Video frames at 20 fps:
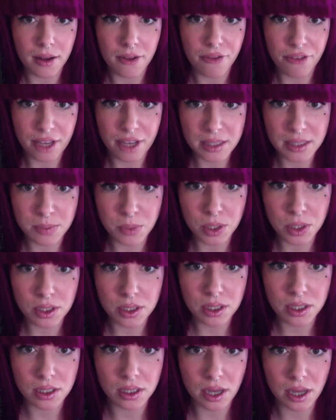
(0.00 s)

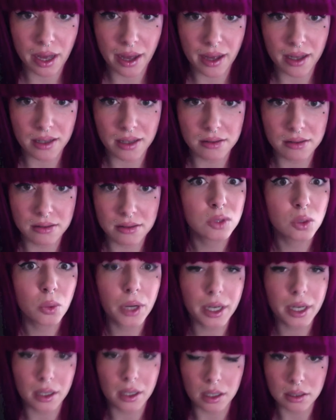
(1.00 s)
Facebook, and
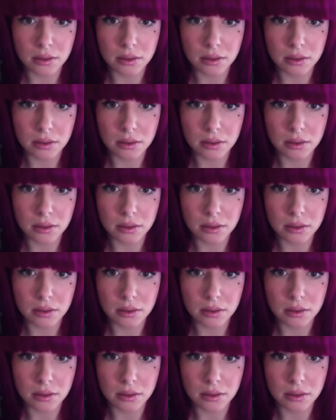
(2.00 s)
Twitter.